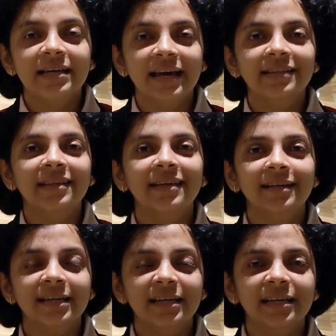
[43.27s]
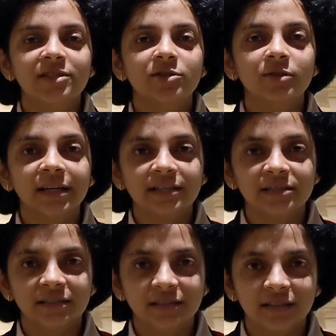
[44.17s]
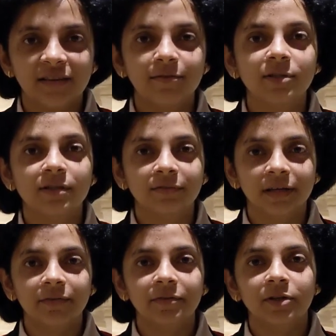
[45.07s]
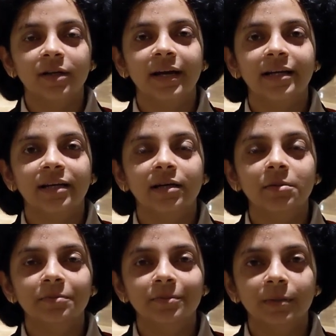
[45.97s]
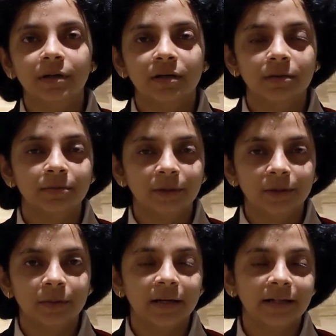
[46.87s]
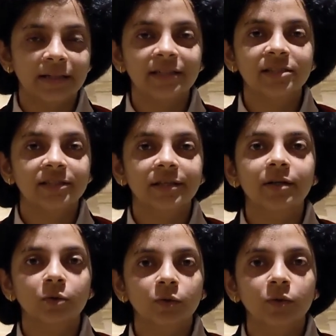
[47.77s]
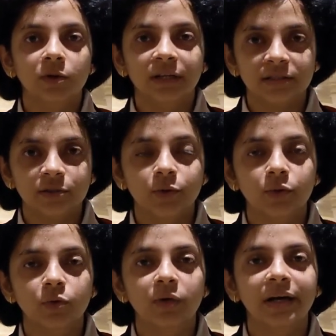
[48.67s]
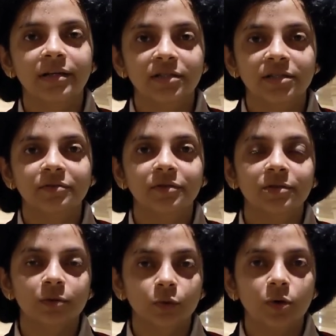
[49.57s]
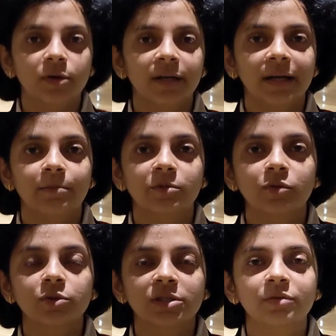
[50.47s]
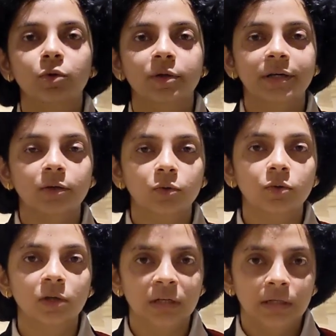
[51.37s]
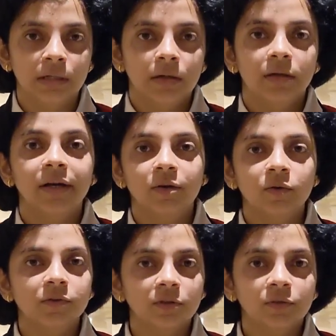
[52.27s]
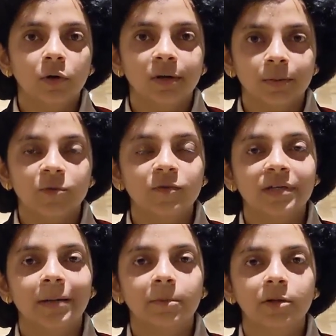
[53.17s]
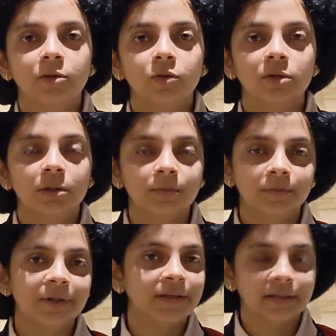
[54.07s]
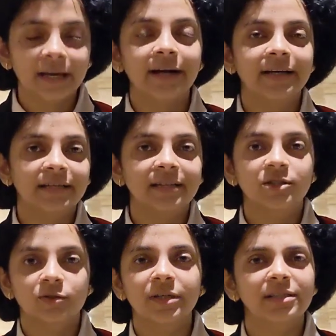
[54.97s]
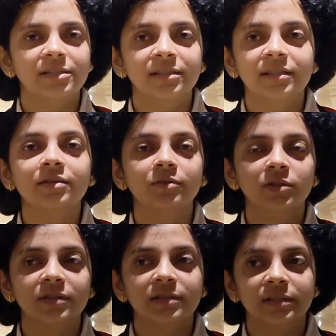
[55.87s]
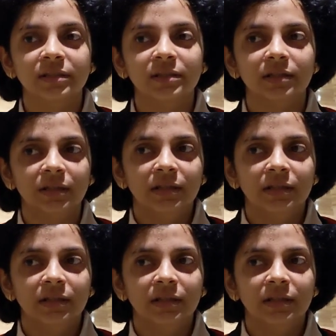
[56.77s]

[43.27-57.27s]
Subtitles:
Yeah, I think king h2, king g3 was a very weird idea, but I think she didn't know what else to do, and she was low on time, so she wanted to get over the 40 most time control. But yeah, king h2, king g3 was